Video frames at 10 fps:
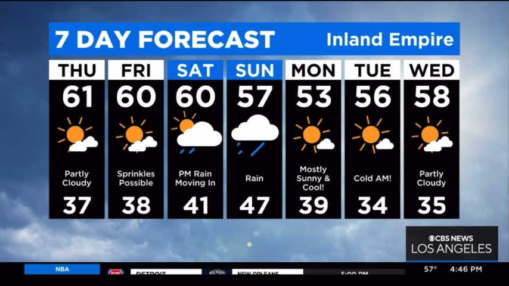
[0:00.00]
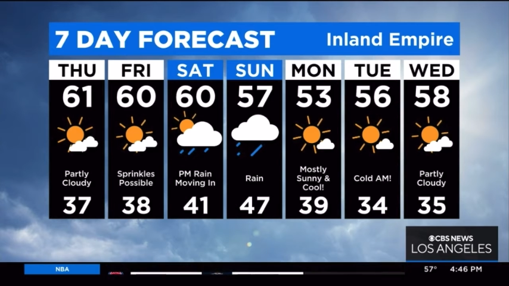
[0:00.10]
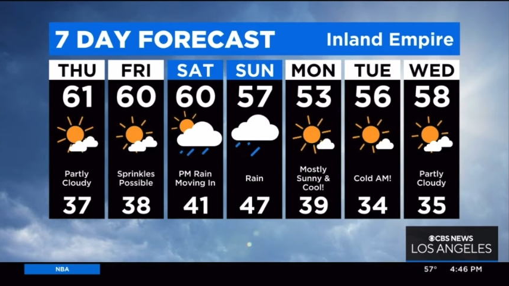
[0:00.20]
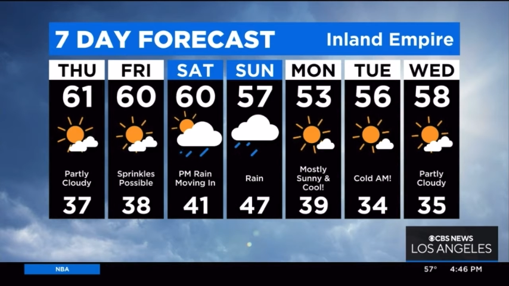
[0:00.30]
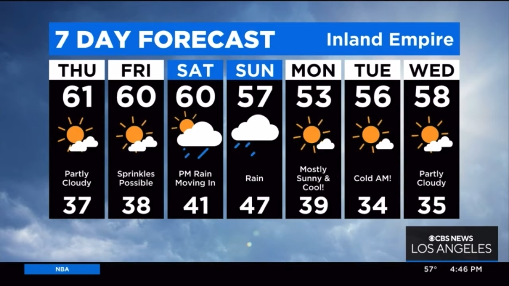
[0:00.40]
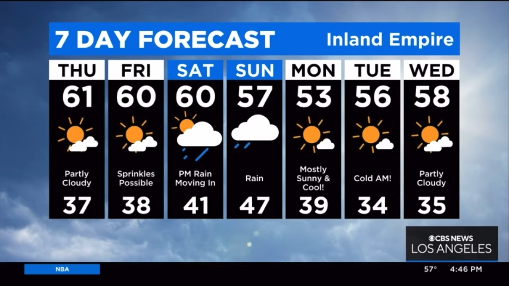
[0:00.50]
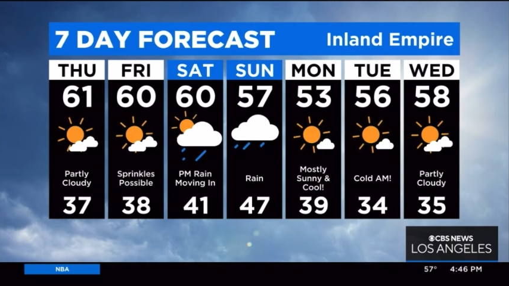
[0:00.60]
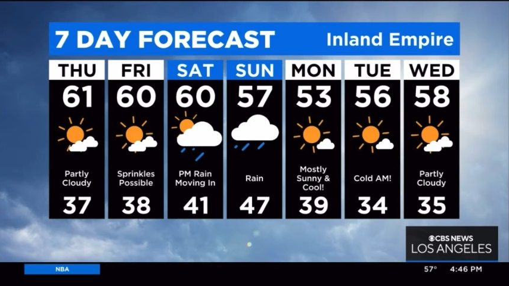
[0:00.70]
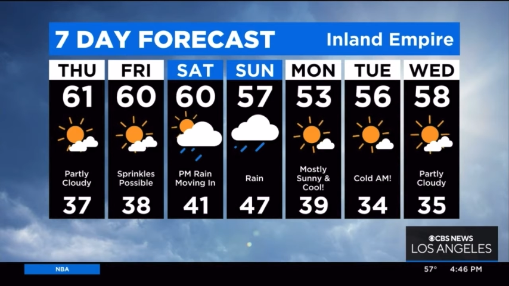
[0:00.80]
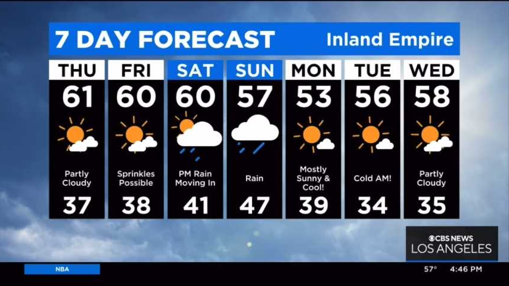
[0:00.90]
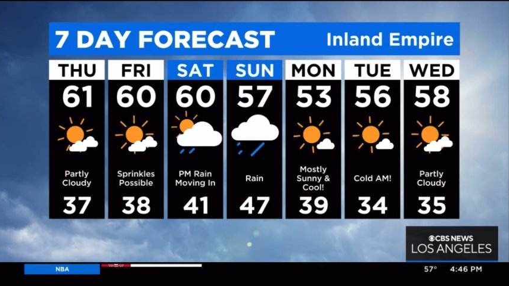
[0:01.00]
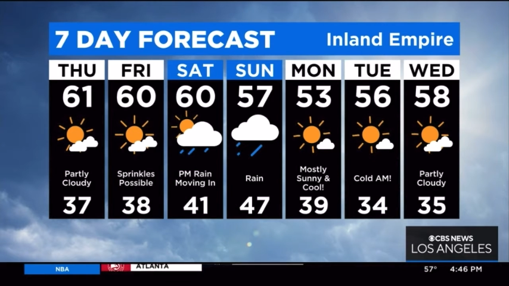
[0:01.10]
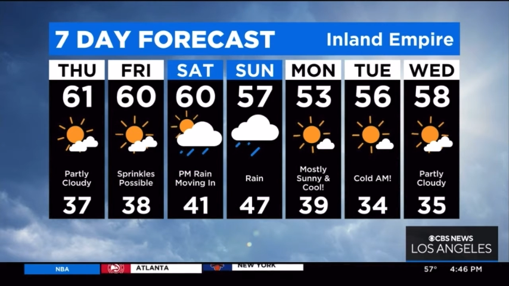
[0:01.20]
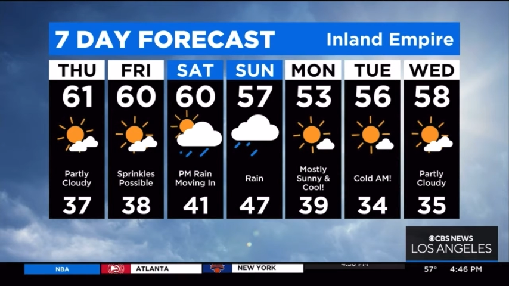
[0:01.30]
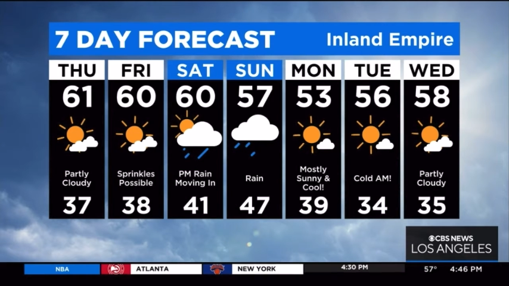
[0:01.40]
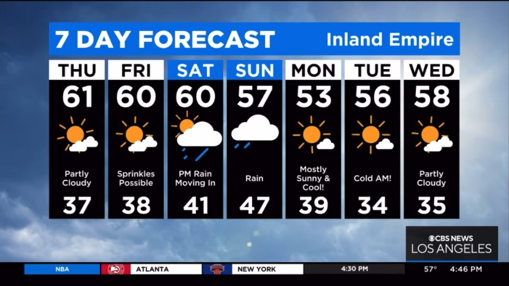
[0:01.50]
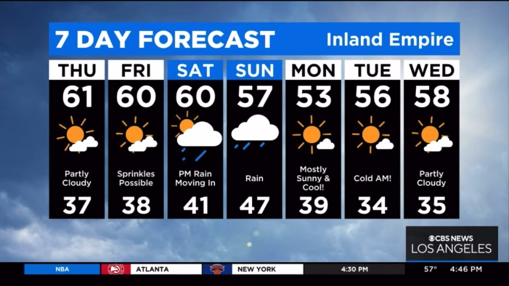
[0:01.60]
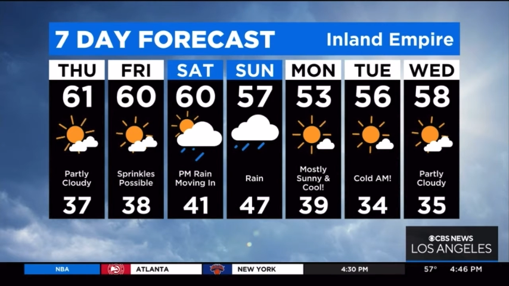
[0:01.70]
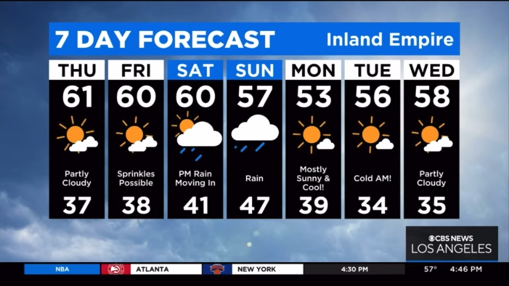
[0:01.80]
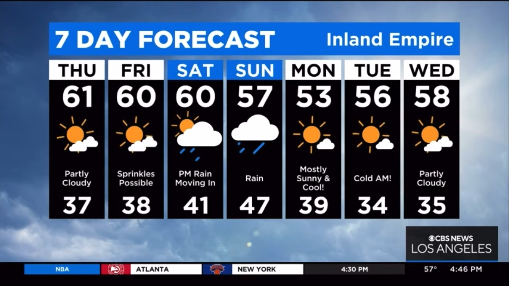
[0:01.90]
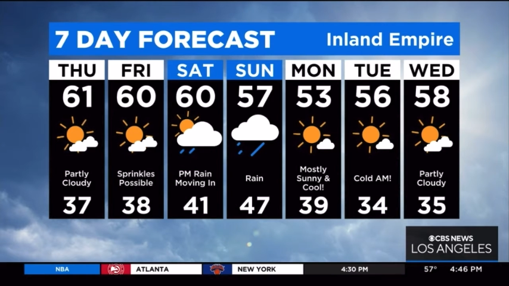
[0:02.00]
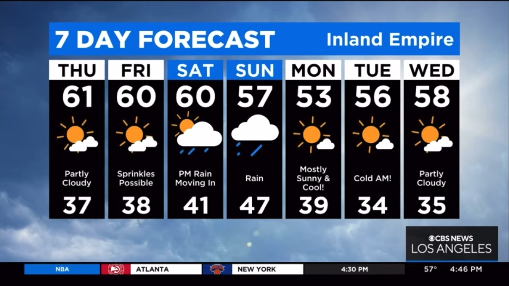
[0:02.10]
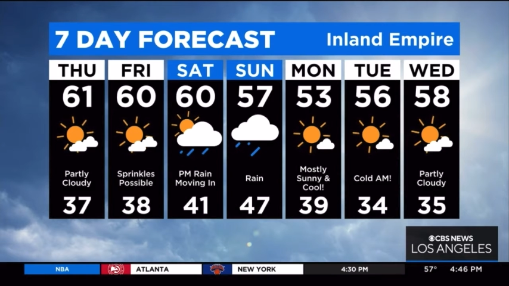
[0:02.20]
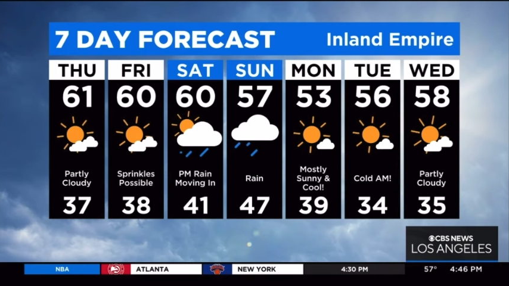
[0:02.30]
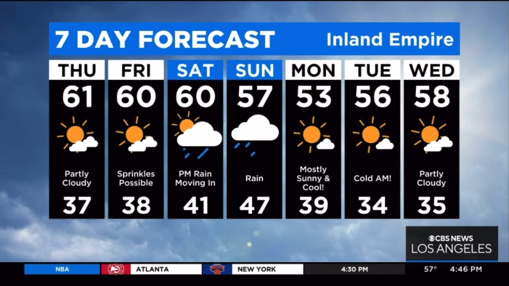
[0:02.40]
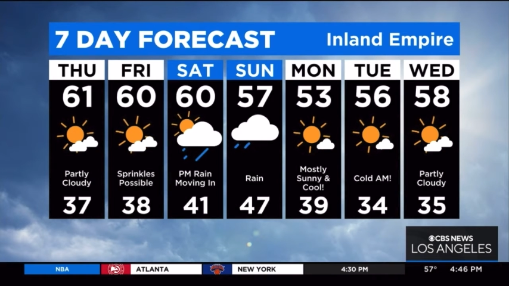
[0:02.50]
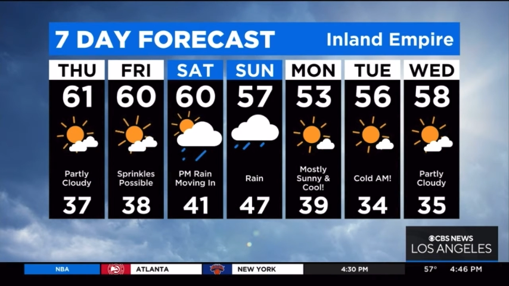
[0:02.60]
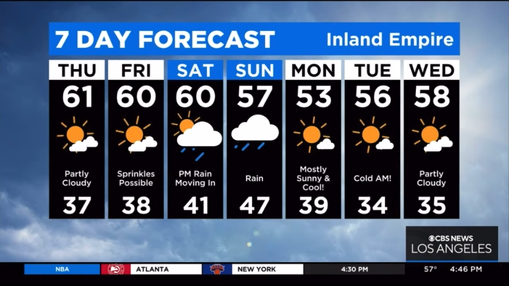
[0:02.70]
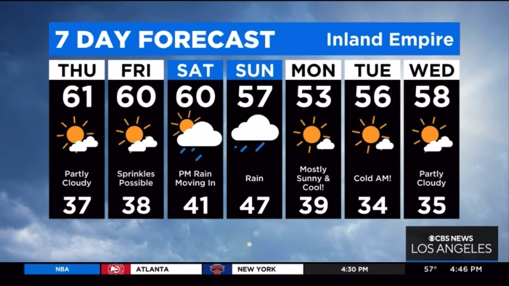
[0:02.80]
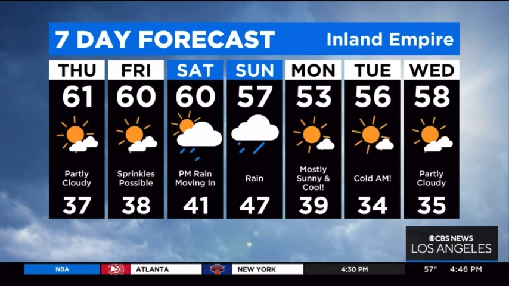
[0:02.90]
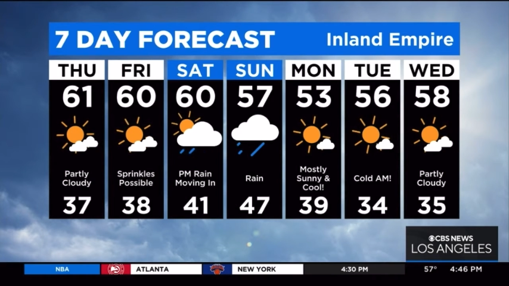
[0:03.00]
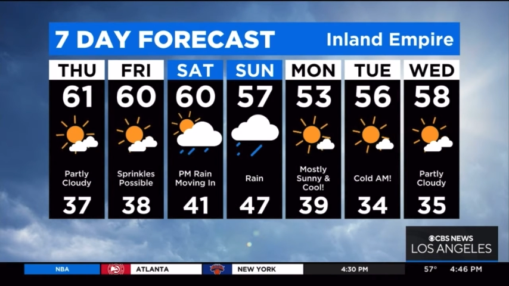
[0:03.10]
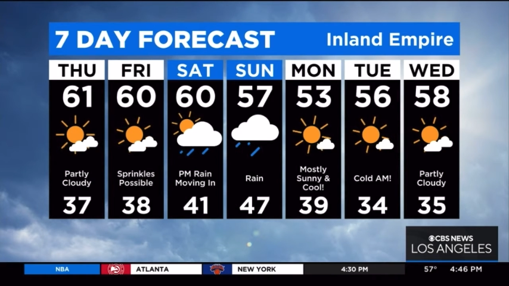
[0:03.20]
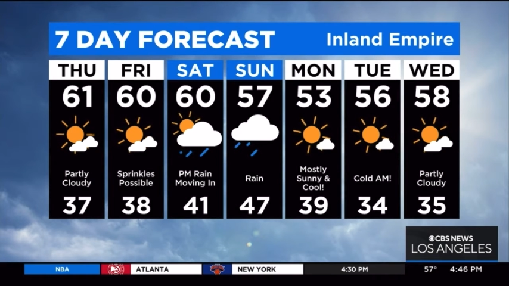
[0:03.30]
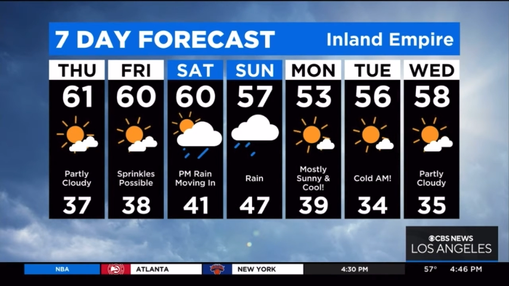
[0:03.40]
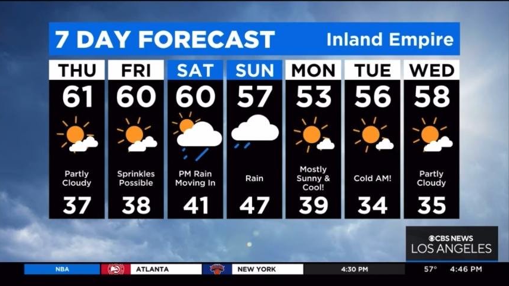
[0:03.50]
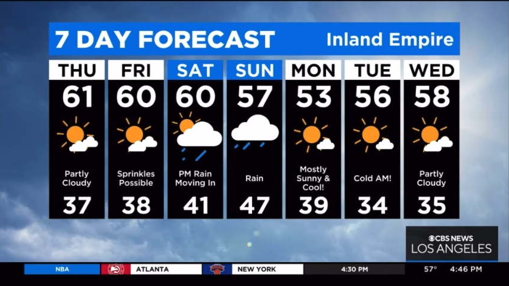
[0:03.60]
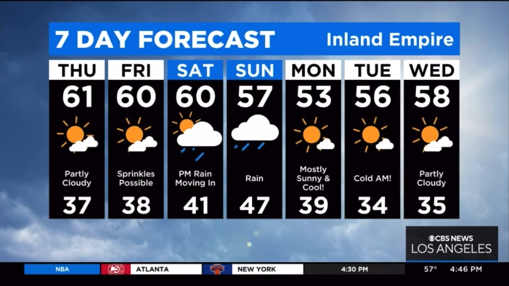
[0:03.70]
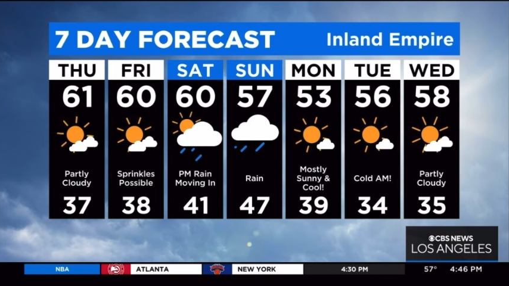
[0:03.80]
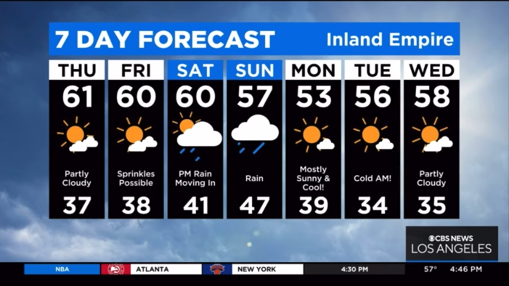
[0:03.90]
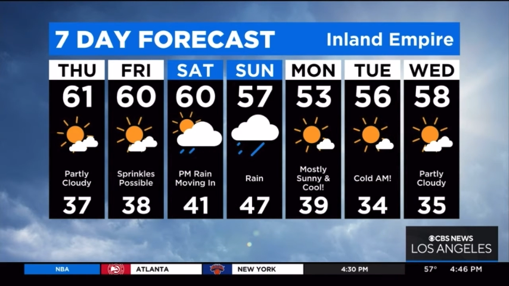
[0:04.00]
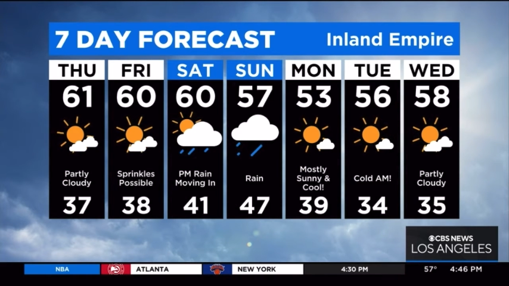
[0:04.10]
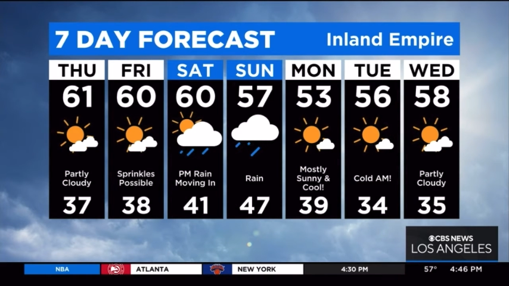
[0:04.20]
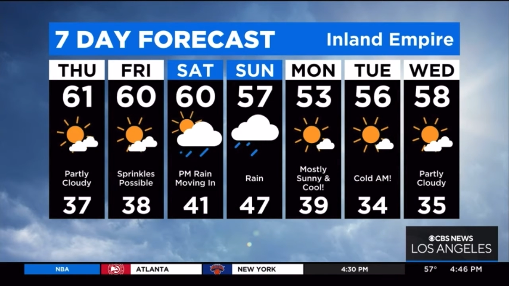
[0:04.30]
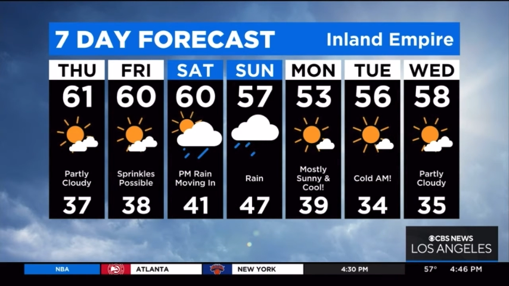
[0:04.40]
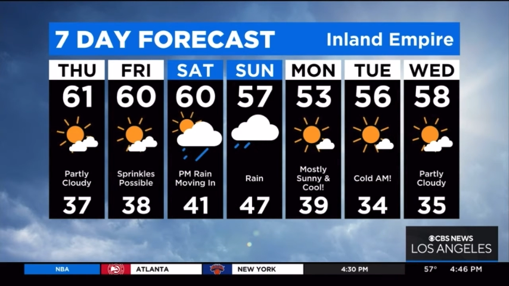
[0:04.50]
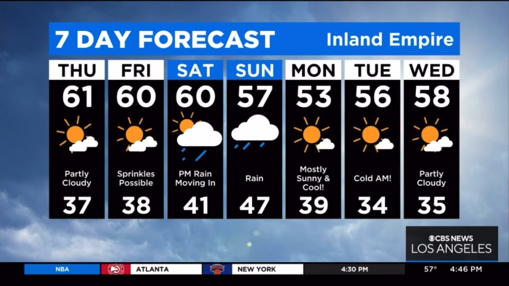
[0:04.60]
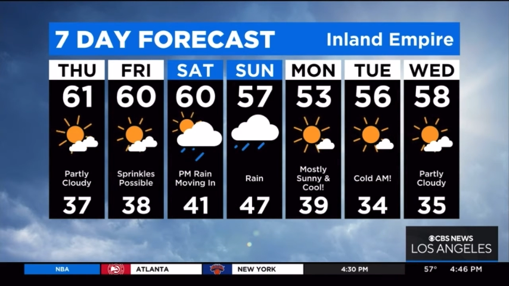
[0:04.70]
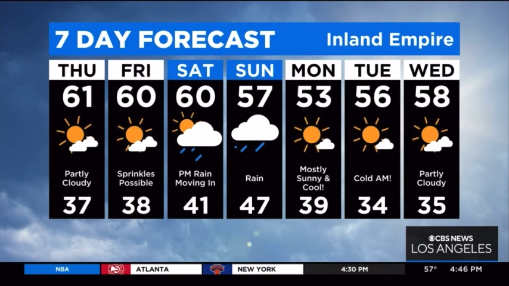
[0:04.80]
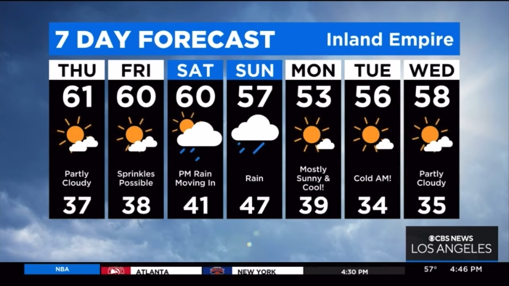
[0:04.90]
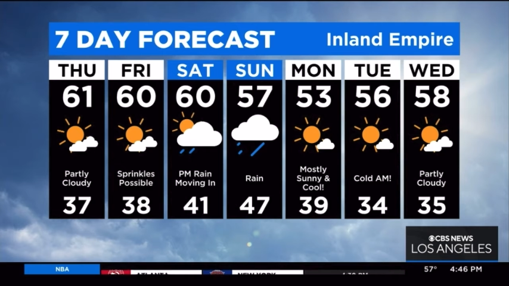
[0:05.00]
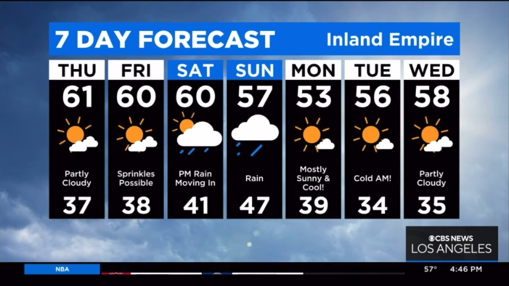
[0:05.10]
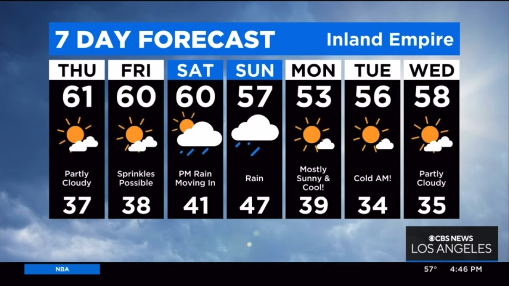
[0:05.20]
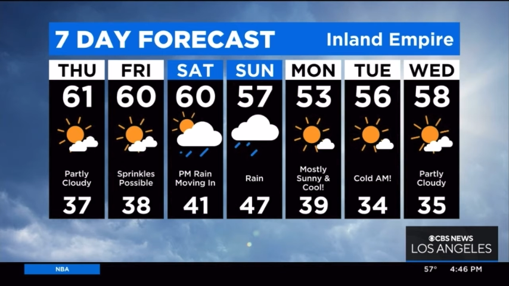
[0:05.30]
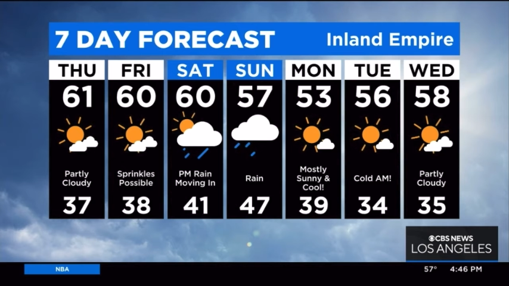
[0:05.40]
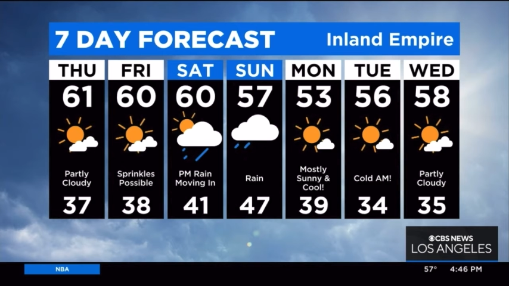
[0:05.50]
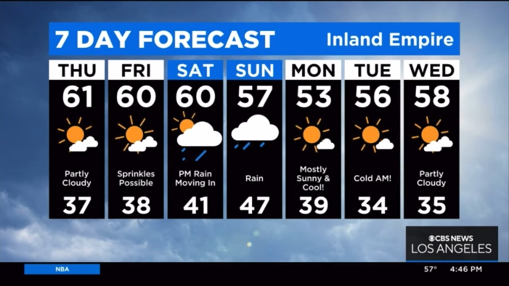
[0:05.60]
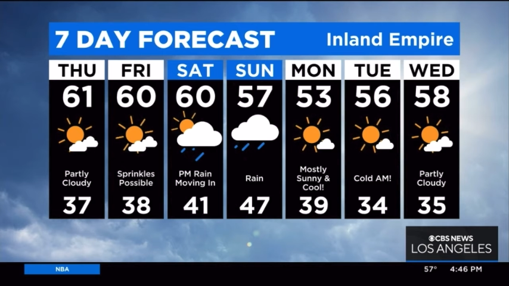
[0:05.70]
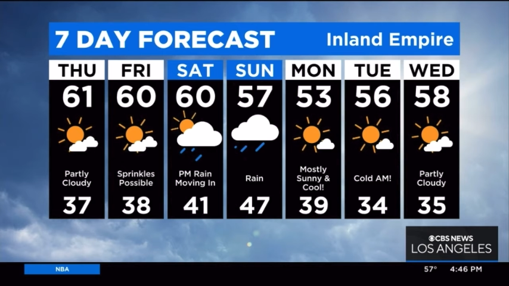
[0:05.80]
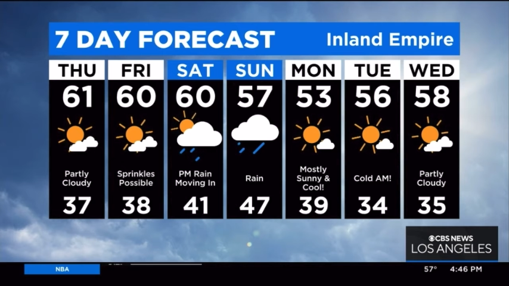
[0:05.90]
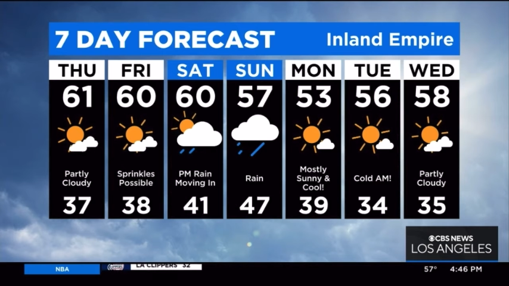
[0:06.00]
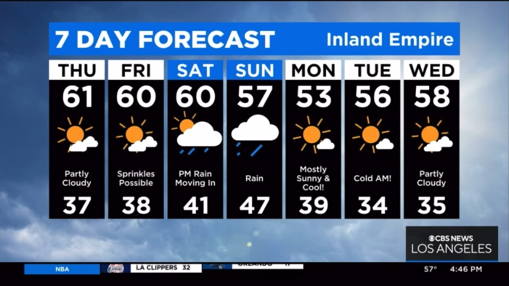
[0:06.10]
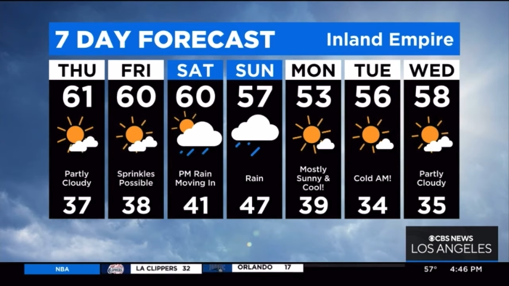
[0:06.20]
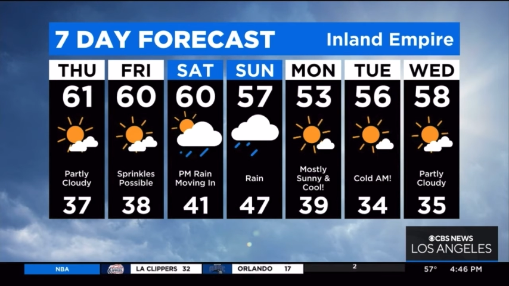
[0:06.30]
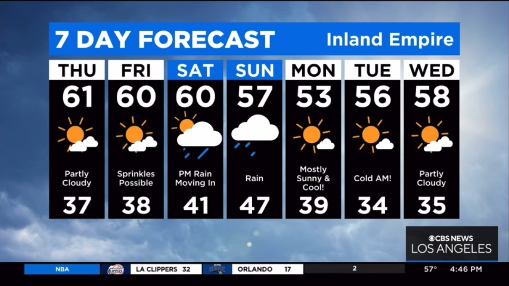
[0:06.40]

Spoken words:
(no speaker visible)